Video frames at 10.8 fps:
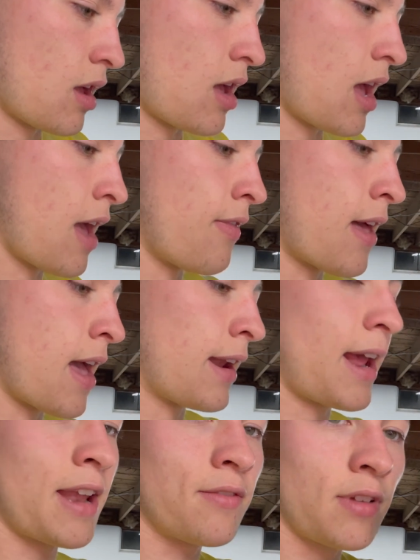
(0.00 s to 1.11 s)
And then
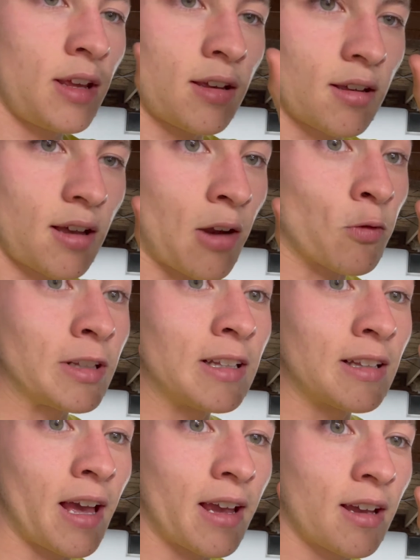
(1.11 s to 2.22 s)
Envy. I really
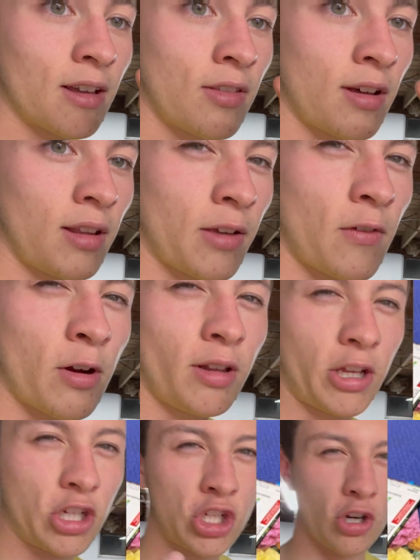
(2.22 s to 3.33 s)
like the very
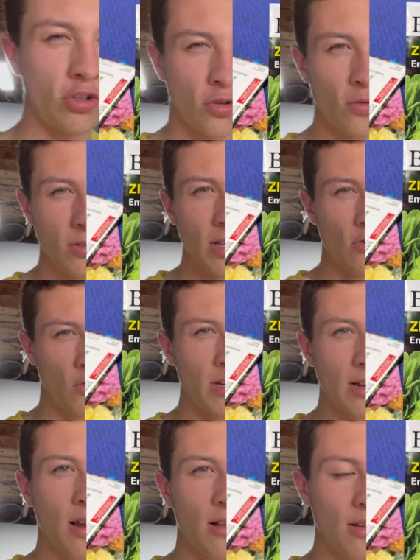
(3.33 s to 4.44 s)
chartreusey green
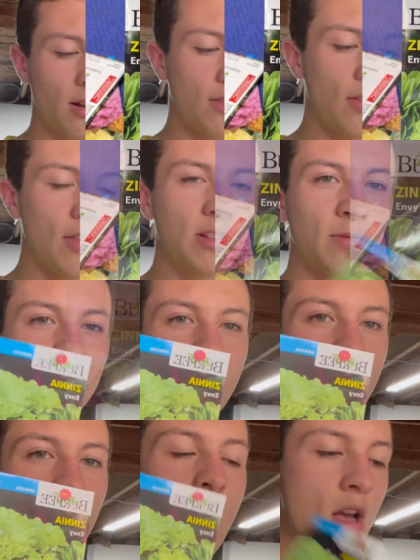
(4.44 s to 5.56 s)
color that these ones
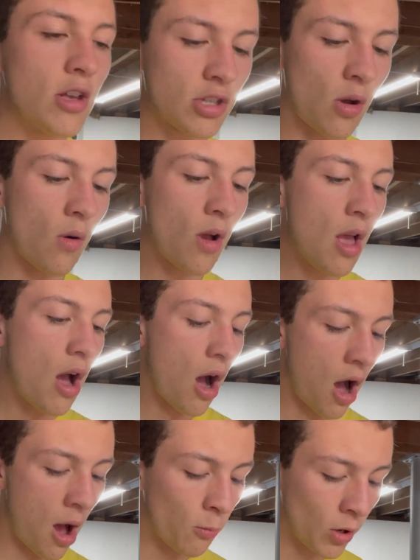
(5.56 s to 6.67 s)
have. So
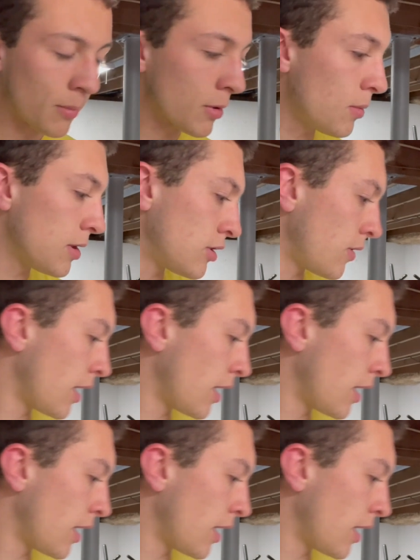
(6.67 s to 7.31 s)
what I'm going to be doing